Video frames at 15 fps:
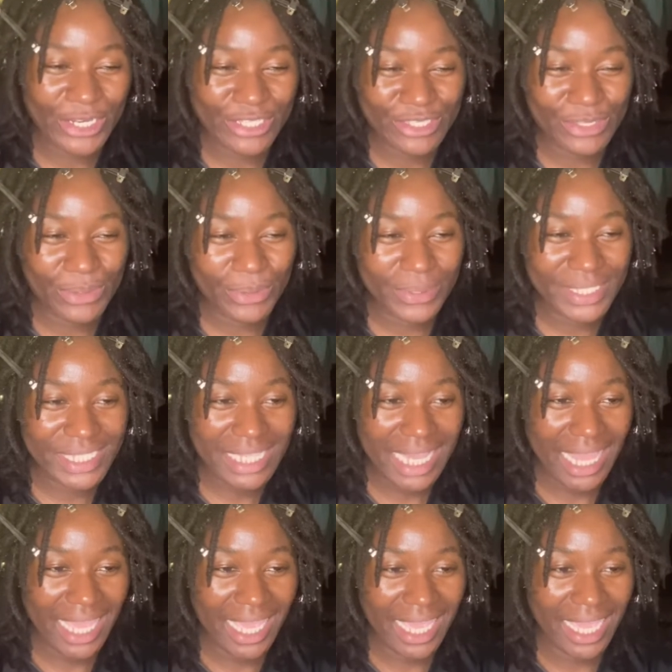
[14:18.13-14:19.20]
So it's
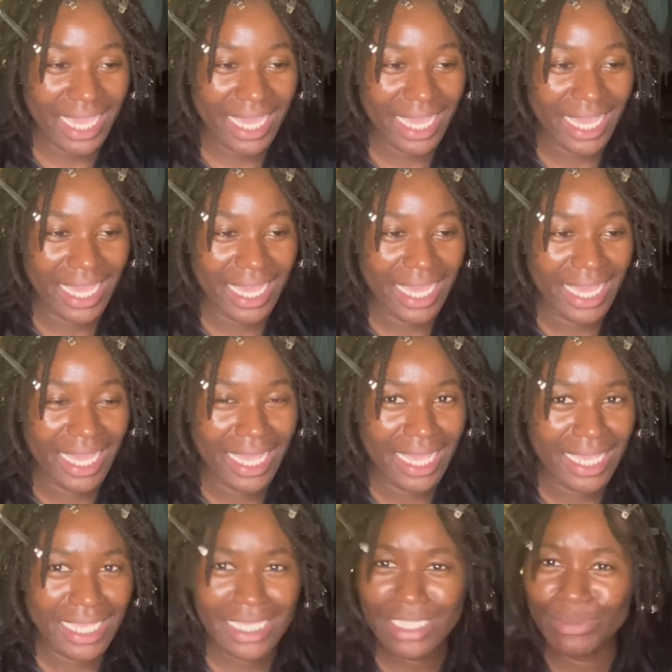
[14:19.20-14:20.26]
like,
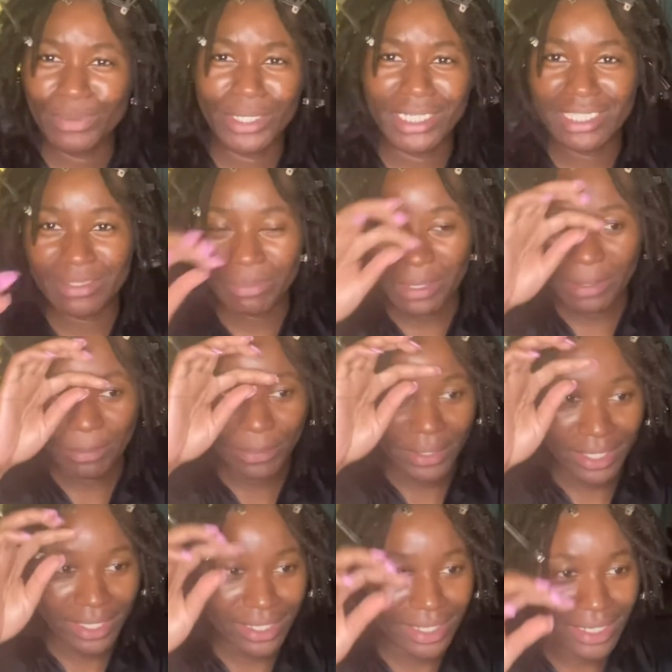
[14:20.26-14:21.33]
it's weird to me,
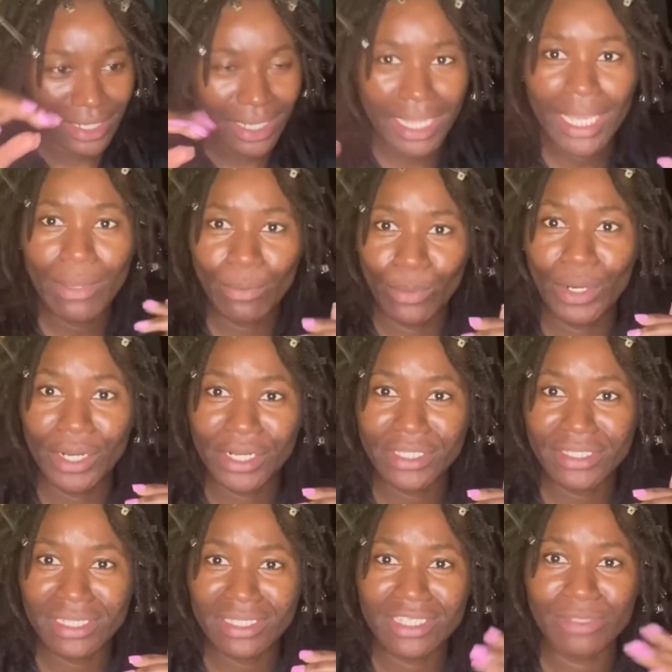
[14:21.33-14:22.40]
but it
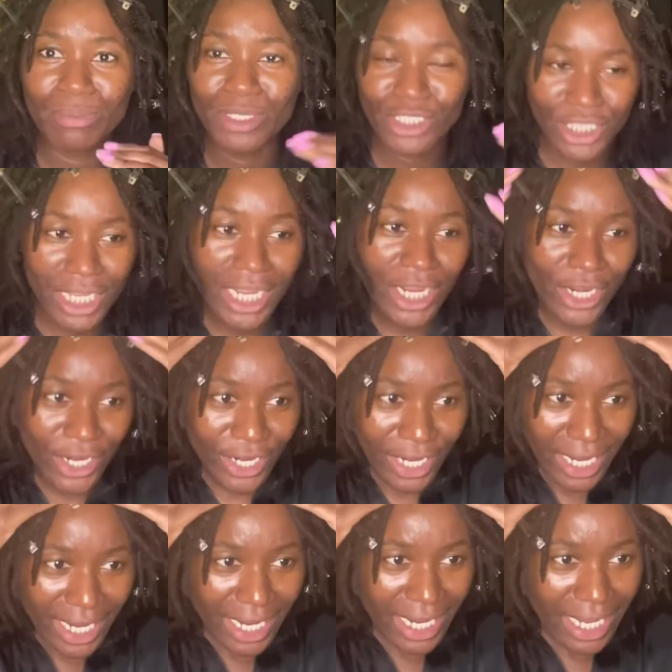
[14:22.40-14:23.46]
works. Split your hair
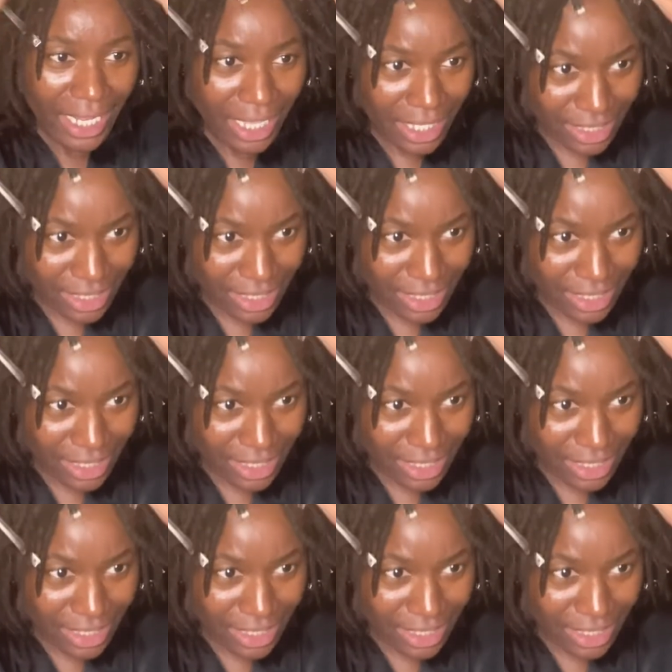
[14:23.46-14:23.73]
in